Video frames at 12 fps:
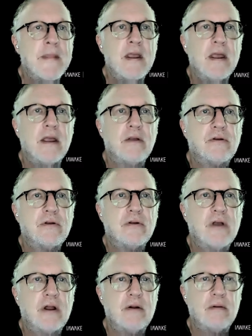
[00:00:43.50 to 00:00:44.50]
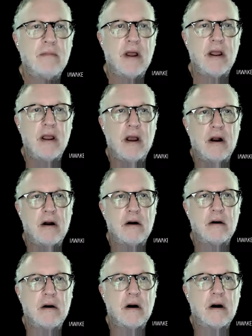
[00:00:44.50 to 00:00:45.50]
It's done by
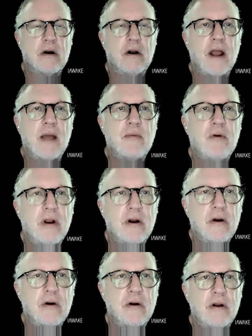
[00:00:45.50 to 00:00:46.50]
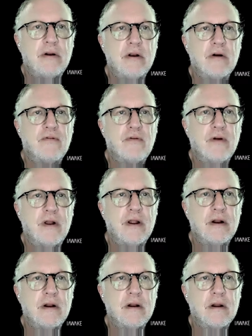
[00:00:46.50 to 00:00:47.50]
our collaborator and dear
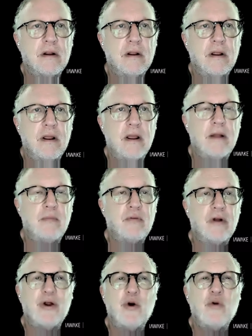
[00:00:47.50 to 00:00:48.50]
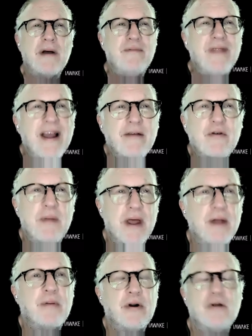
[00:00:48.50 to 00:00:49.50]
friend and brother whom I've never met
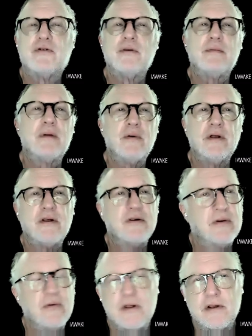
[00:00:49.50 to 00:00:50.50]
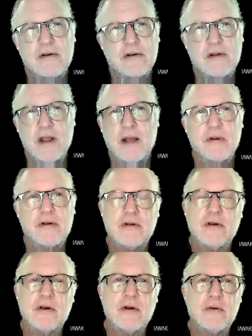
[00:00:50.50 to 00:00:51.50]
in person, but we just established such a
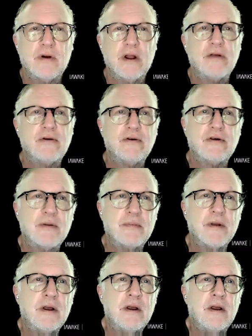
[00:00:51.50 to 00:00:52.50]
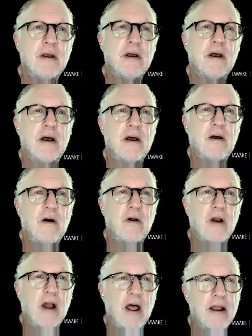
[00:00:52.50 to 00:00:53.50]
good relationship
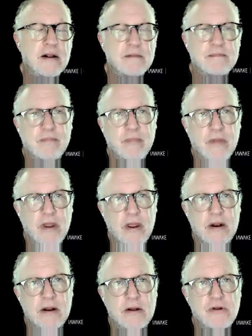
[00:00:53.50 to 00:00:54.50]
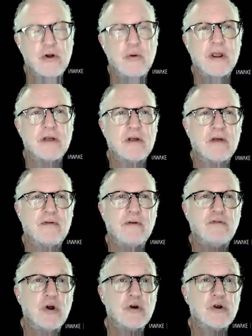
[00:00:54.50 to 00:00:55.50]
online and Zooming and stuff, with
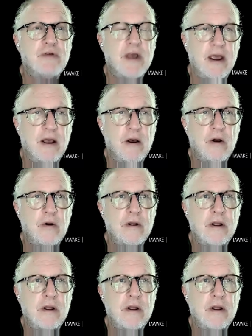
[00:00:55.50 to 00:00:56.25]
Joseph Kale.